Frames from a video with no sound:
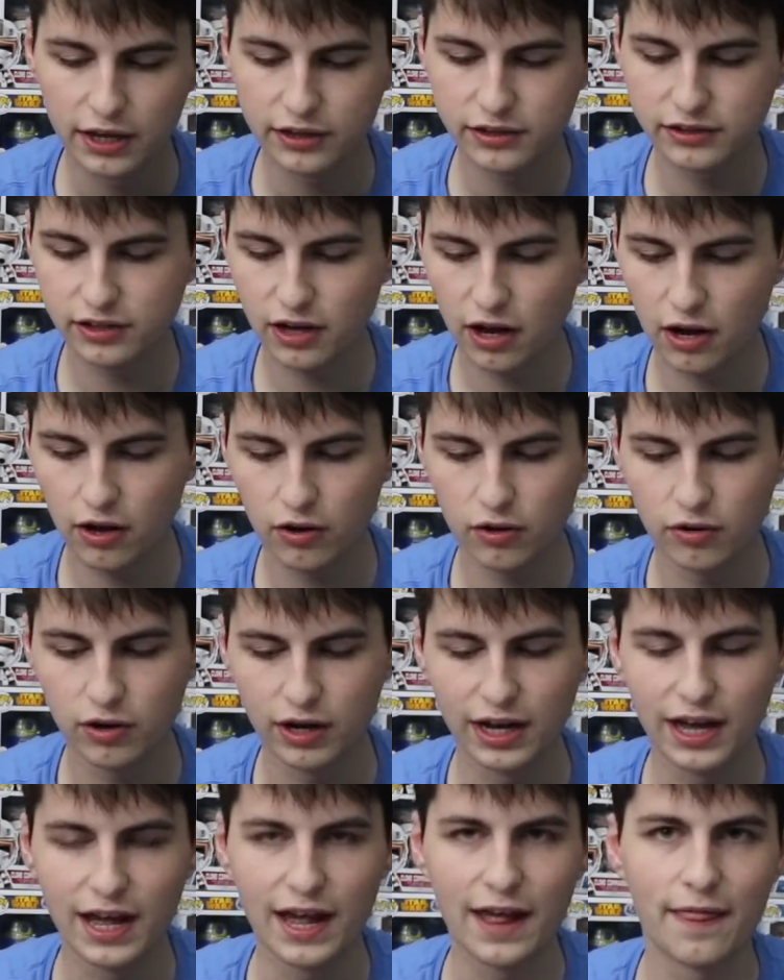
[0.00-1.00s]
So
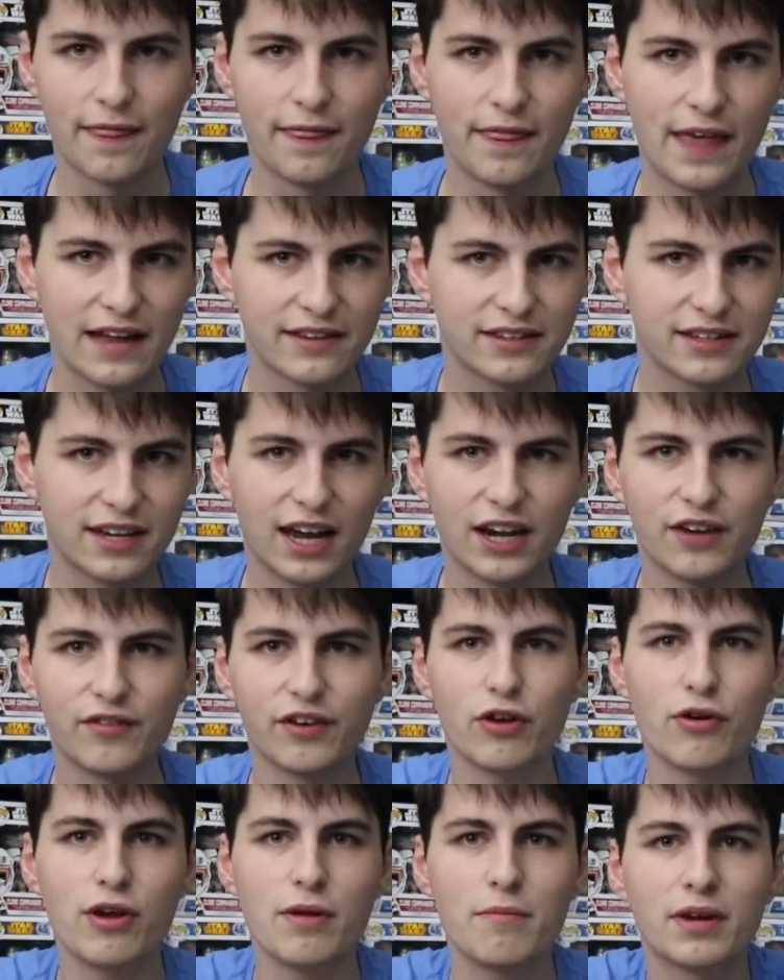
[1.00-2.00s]
that's kind of
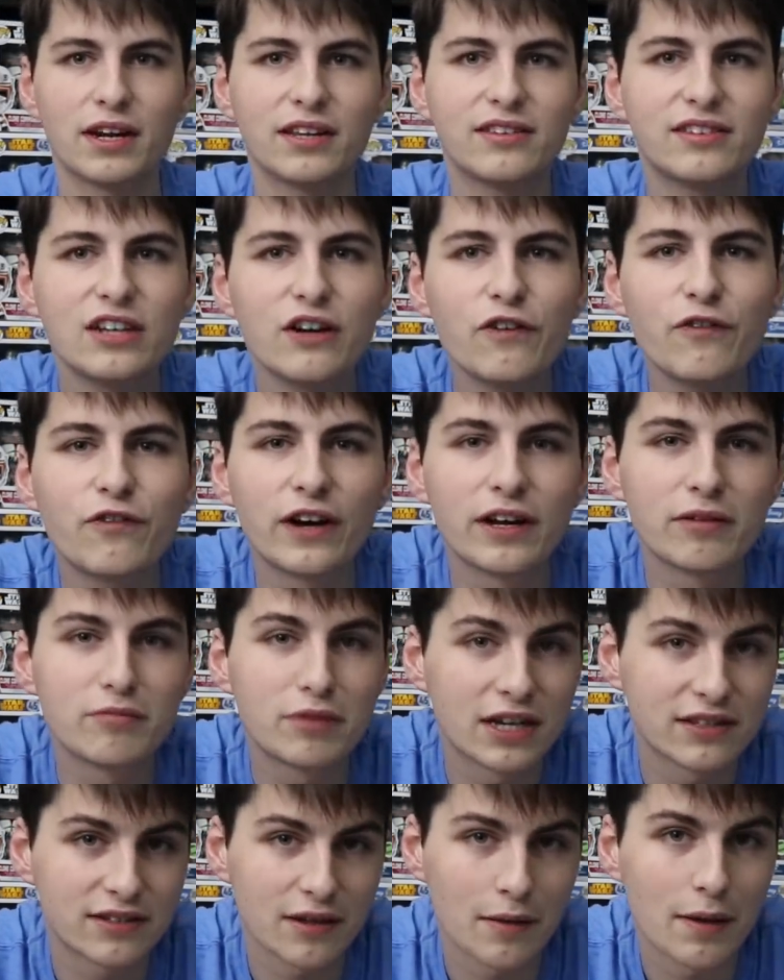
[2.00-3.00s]
annoying, but it's still fun
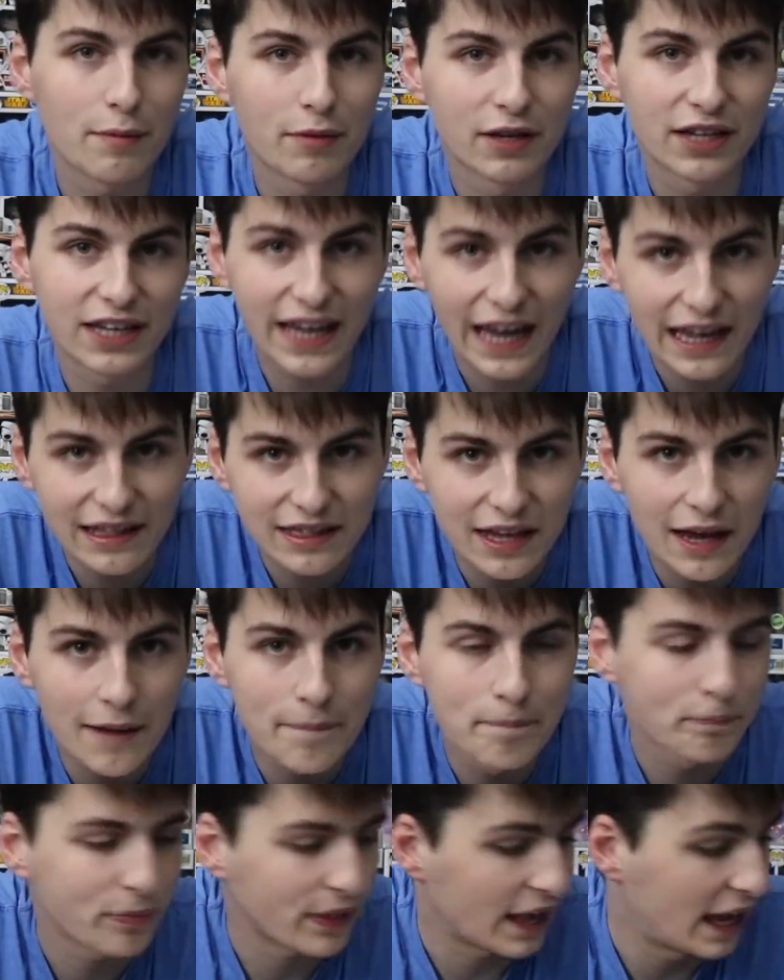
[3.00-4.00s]
because I'm able to get
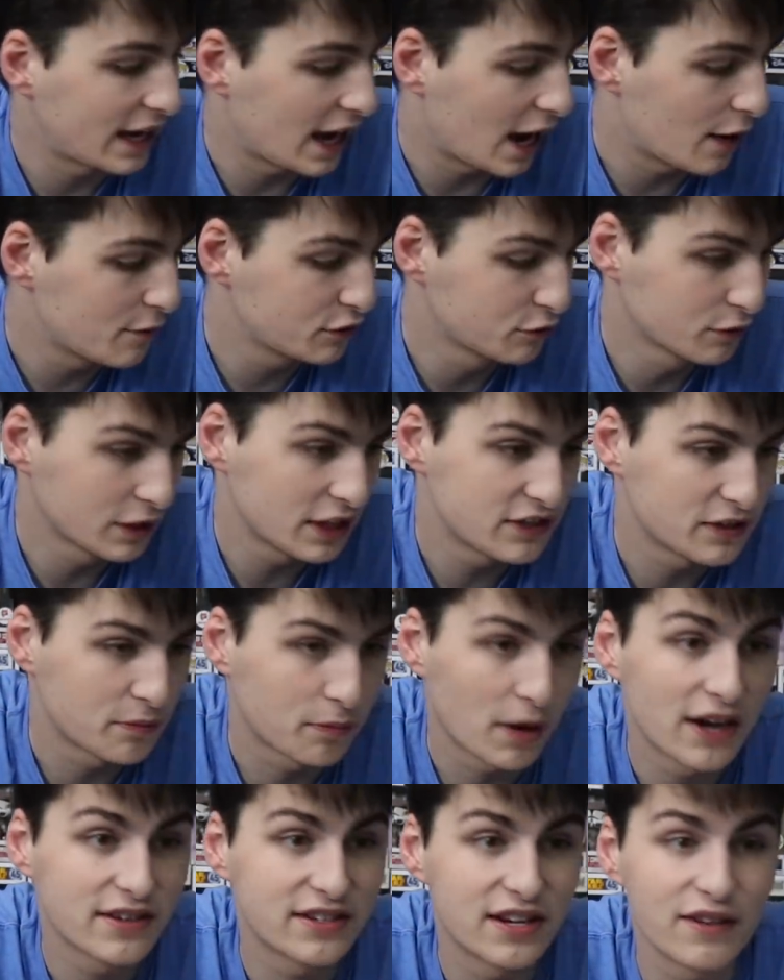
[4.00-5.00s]
them, and I was really
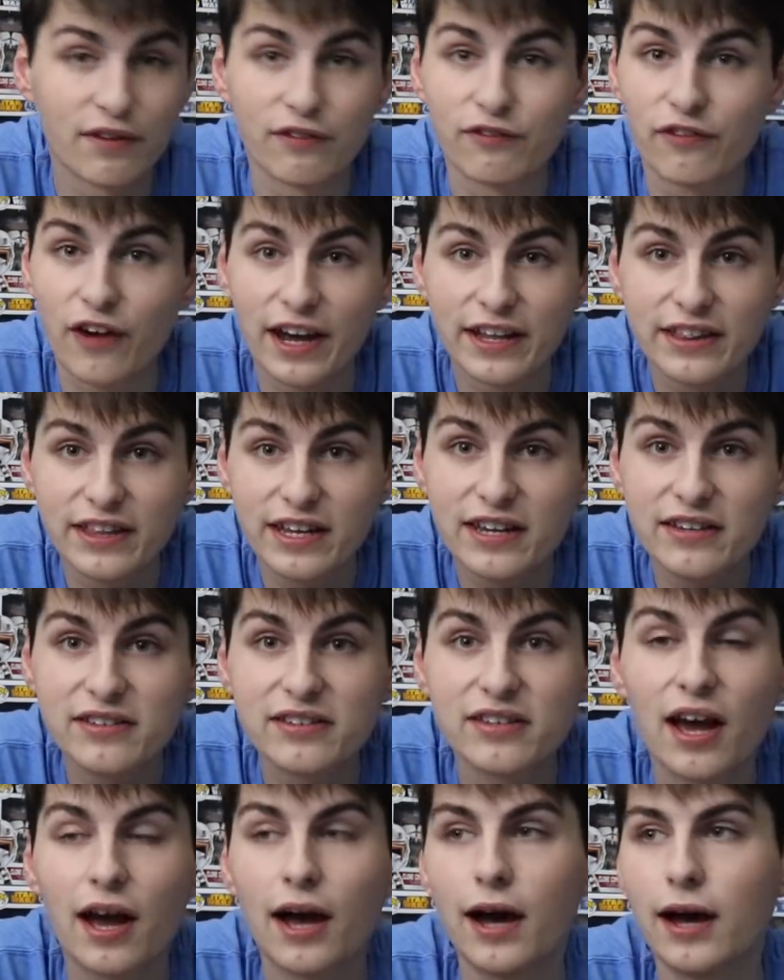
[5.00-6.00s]
surprised to even find
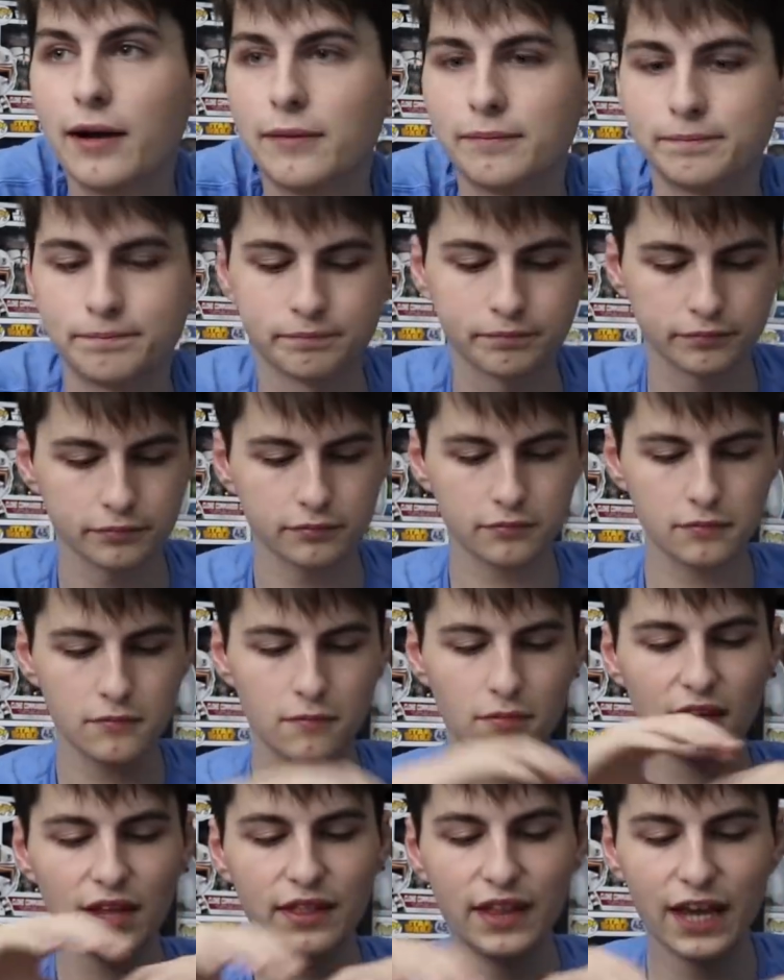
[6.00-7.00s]
these.
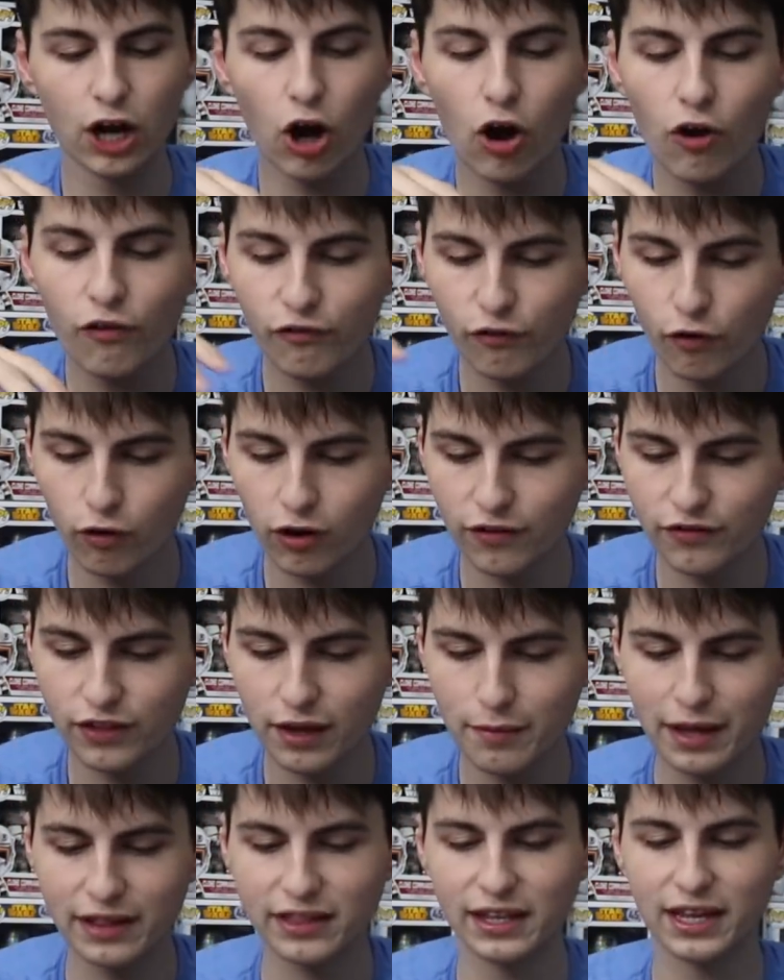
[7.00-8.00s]
They had all four of
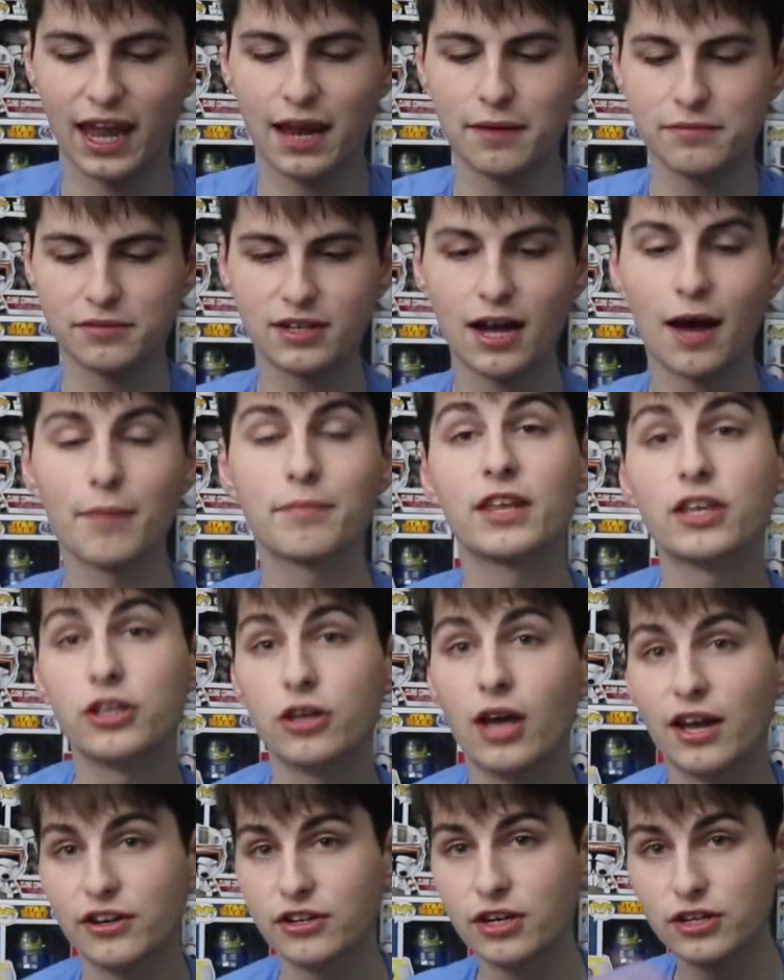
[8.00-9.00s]
them at the GameStop,
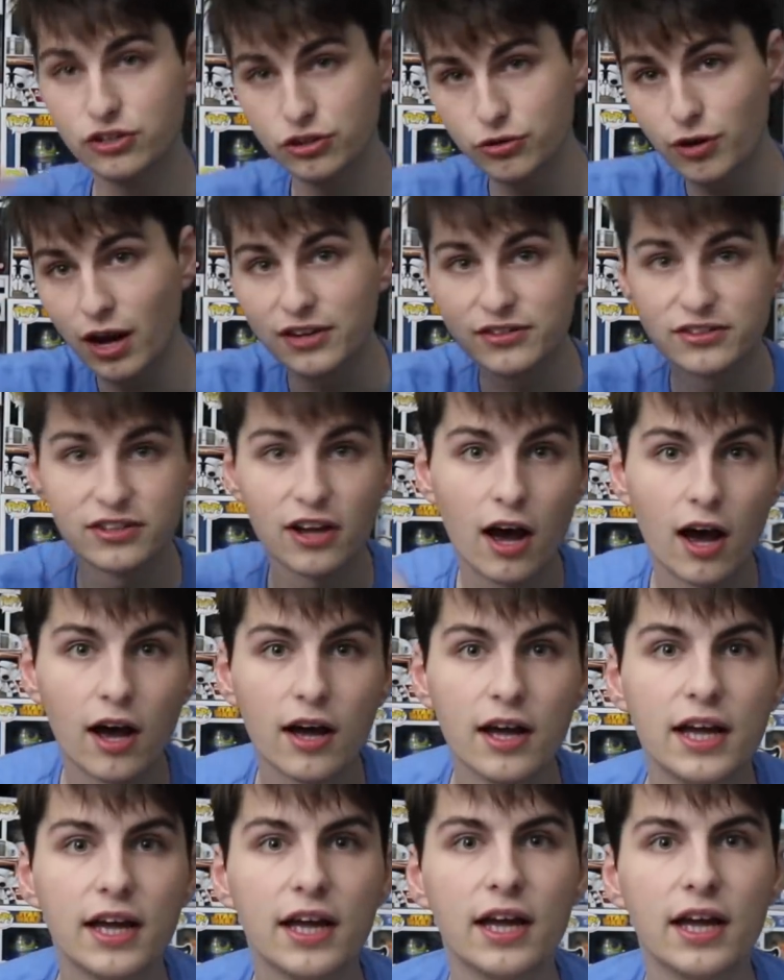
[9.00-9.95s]
as you guys saw.